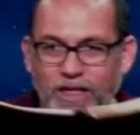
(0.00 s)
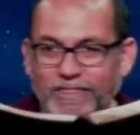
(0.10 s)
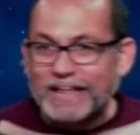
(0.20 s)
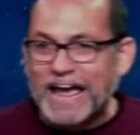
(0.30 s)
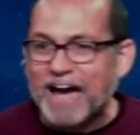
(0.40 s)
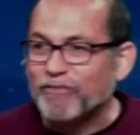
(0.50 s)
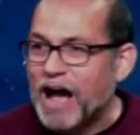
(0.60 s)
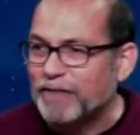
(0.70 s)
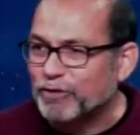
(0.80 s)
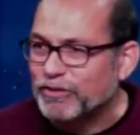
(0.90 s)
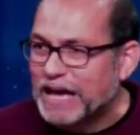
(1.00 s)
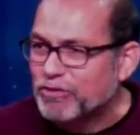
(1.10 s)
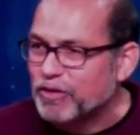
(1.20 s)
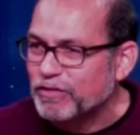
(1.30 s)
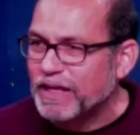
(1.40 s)
And they have
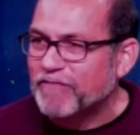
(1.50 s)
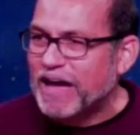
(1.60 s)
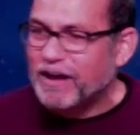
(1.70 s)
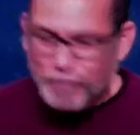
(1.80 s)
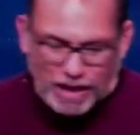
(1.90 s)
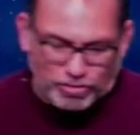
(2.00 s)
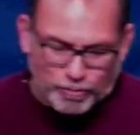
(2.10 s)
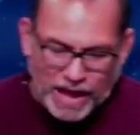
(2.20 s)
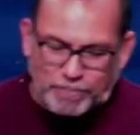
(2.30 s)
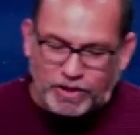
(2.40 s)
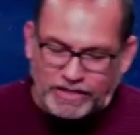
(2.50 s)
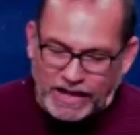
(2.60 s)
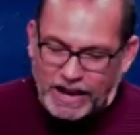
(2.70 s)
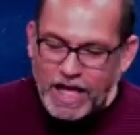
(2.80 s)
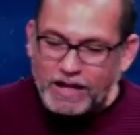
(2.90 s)
conversations they've had about the Bible. And
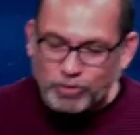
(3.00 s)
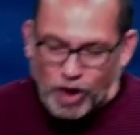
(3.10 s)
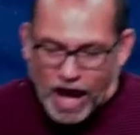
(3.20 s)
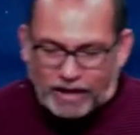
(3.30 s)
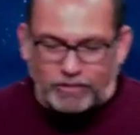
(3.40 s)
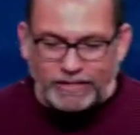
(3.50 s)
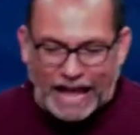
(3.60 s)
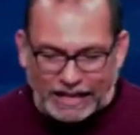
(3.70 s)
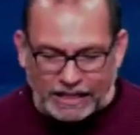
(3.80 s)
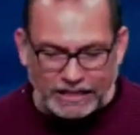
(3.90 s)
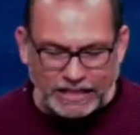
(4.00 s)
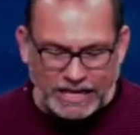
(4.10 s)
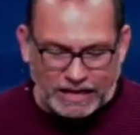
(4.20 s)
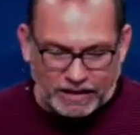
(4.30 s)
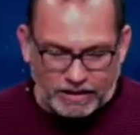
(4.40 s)
then John
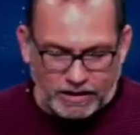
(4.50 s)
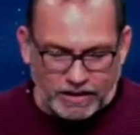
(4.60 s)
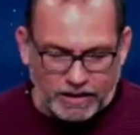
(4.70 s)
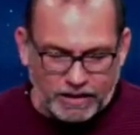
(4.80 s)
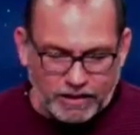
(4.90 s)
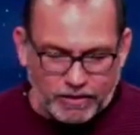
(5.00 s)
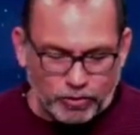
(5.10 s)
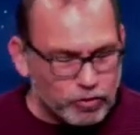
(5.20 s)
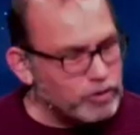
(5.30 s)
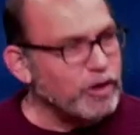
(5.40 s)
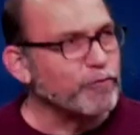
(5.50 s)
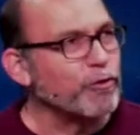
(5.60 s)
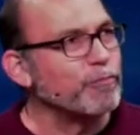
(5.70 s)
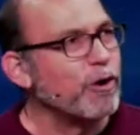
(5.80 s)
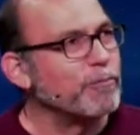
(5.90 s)
silently stood there for a
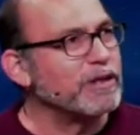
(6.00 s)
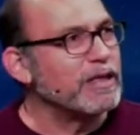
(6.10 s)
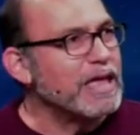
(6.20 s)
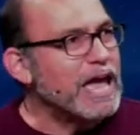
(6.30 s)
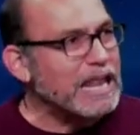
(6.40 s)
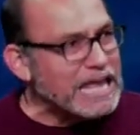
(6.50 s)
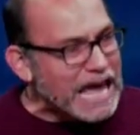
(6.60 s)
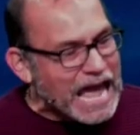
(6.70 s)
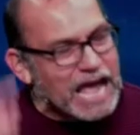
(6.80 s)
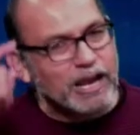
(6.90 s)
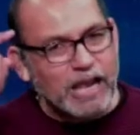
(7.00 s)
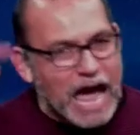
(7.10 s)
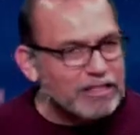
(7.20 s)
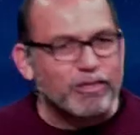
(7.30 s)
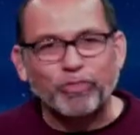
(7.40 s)
moment and he had
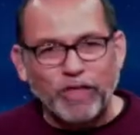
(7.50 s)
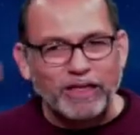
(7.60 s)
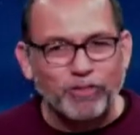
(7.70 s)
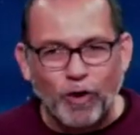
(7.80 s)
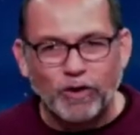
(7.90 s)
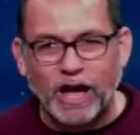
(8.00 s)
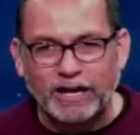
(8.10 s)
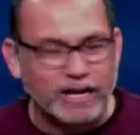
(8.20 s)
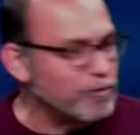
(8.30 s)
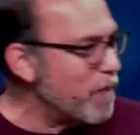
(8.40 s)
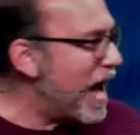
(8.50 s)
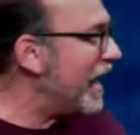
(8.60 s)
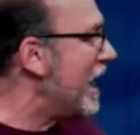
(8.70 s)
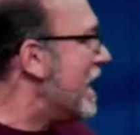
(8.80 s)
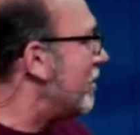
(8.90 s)
lots of things going on in his
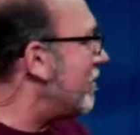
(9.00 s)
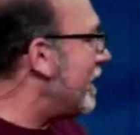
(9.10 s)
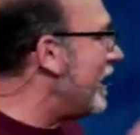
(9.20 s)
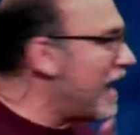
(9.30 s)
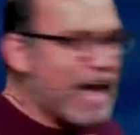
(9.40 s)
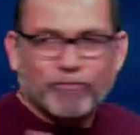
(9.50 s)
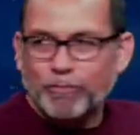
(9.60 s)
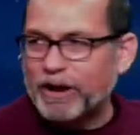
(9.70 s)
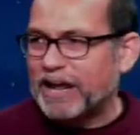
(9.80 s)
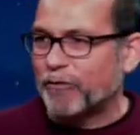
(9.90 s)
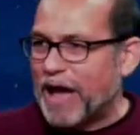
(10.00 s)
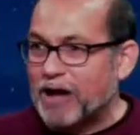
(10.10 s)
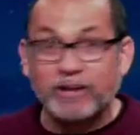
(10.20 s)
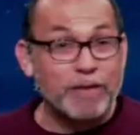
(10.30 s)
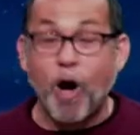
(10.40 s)
mind, seeing everybody around
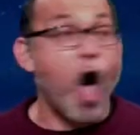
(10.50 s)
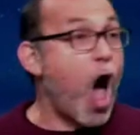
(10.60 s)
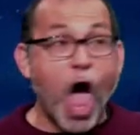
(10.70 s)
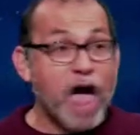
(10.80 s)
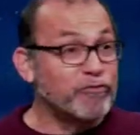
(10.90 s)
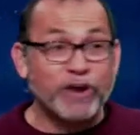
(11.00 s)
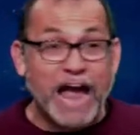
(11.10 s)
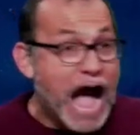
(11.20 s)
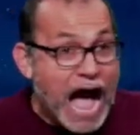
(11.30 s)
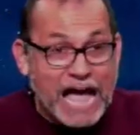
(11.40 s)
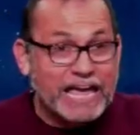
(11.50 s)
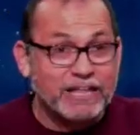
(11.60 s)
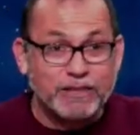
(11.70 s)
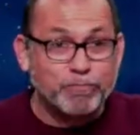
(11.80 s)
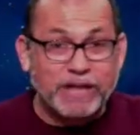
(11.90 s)
him. Every eye in
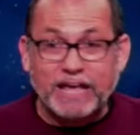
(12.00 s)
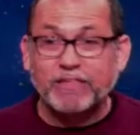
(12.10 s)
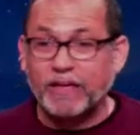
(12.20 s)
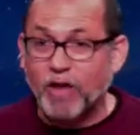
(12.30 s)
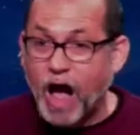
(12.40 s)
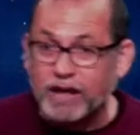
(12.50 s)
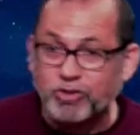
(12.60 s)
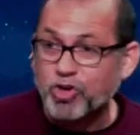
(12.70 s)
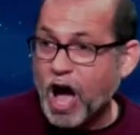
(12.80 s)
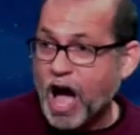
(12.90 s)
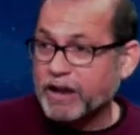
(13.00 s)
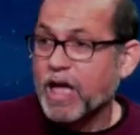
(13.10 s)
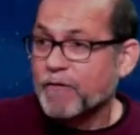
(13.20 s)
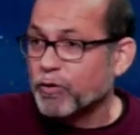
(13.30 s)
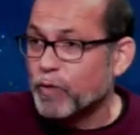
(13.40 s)
the place is on John
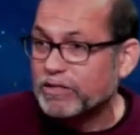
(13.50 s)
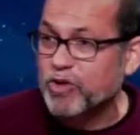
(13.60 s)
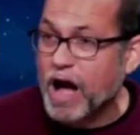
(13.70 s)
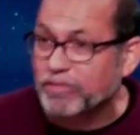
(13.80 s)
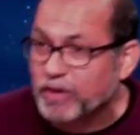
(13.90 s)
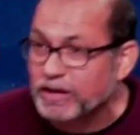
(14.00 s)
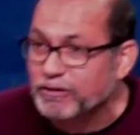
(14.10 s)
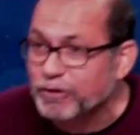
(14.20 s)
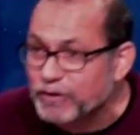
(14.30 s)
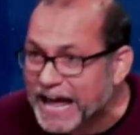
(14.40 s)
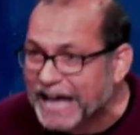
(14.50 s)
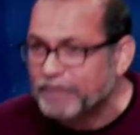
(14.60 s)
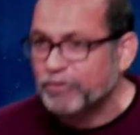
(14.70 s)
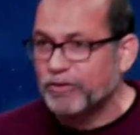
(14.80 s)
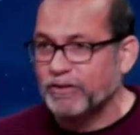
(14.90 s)
for what John's going to do next.